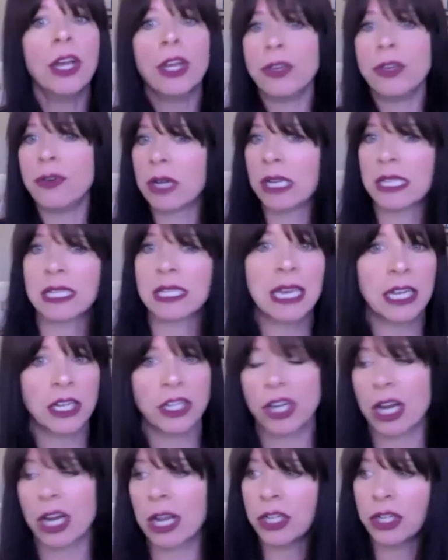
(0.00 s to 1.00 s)
You guys can't
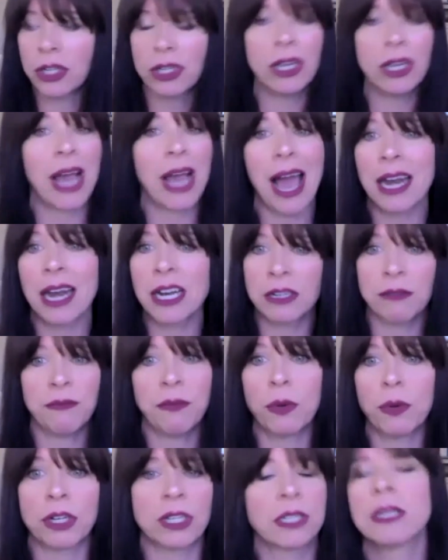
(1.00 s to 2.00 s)
change, you had a
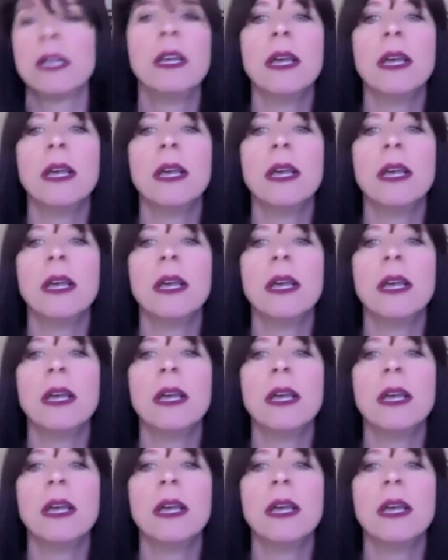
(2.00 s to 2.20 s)
divorce.